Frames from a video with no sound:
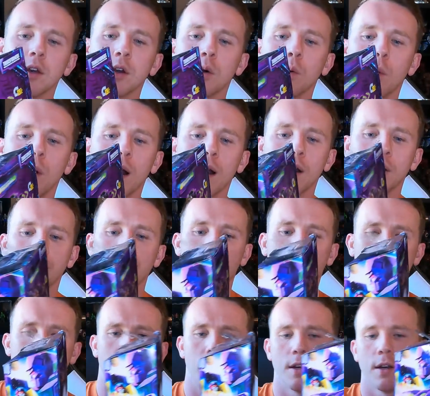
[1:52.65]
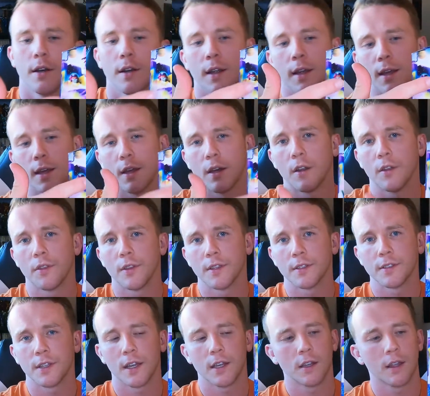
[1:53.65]
Wild Rider, and on this
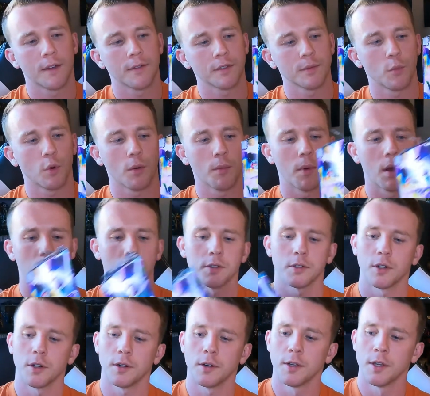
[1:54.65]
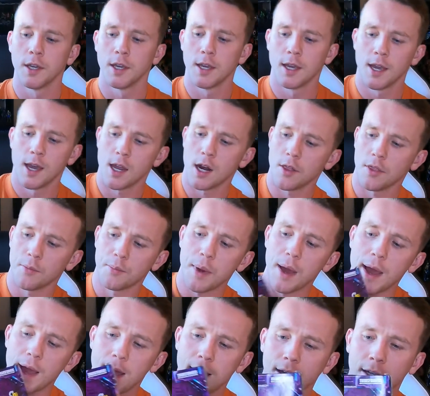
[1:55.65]
side, you have some more box art. And on the
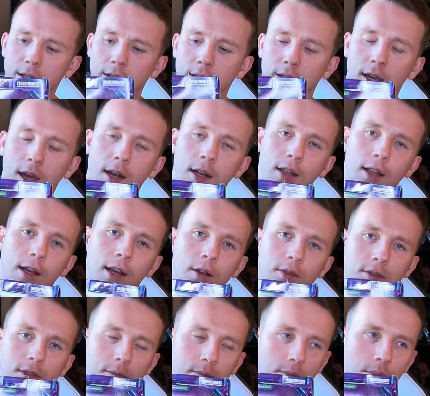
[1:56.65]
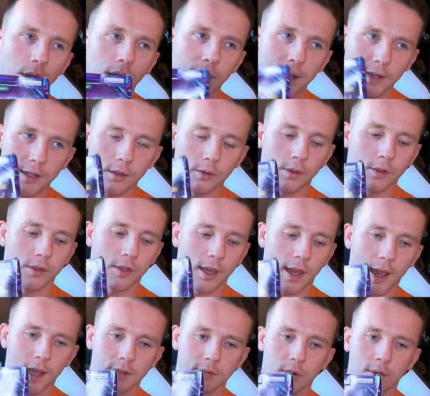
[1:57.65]
back, kind of like I was complaining with the
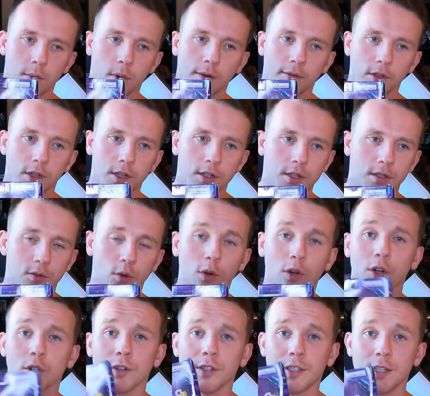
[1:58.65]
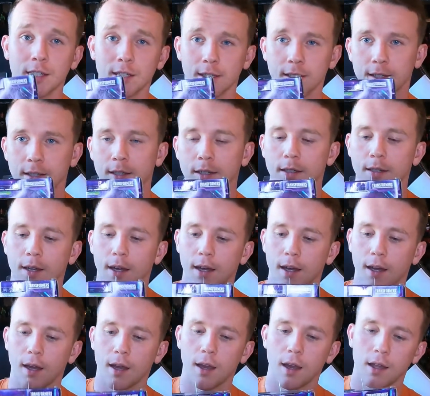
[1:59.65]
Hasbro Marvel Legends or critiquing,
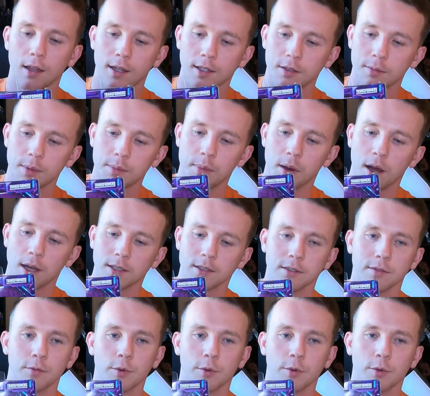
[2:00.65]
I like to be positive